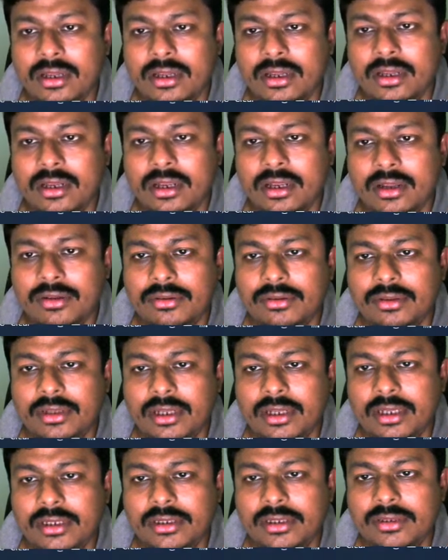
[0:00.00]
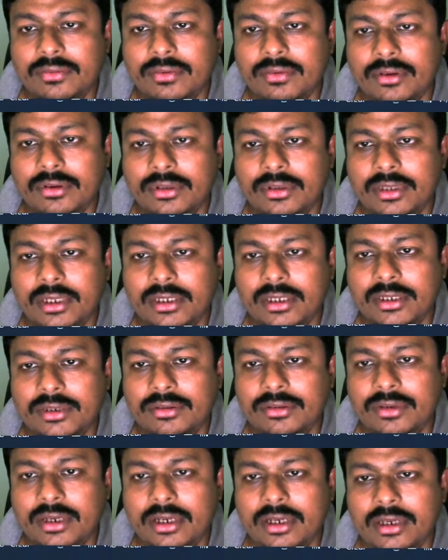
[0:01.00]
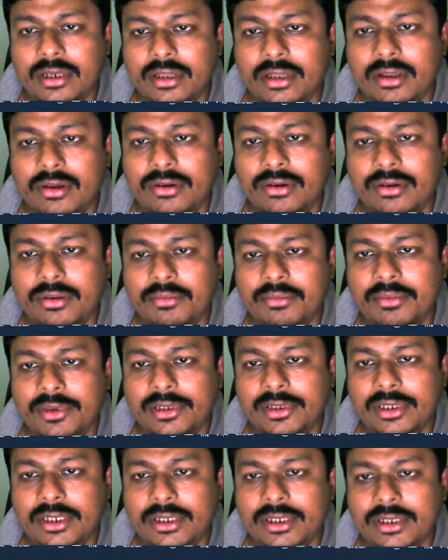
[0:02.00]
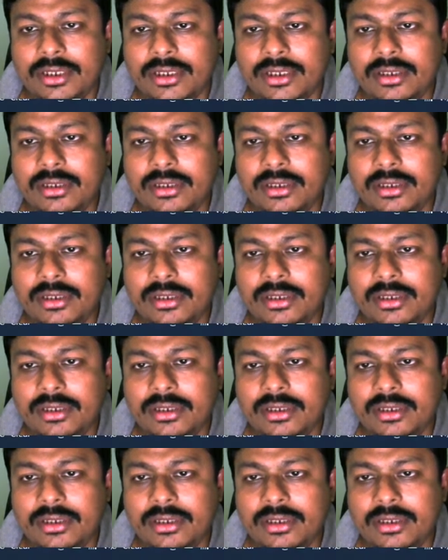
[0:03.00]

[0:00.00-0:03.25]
Now for this you need a lot of precision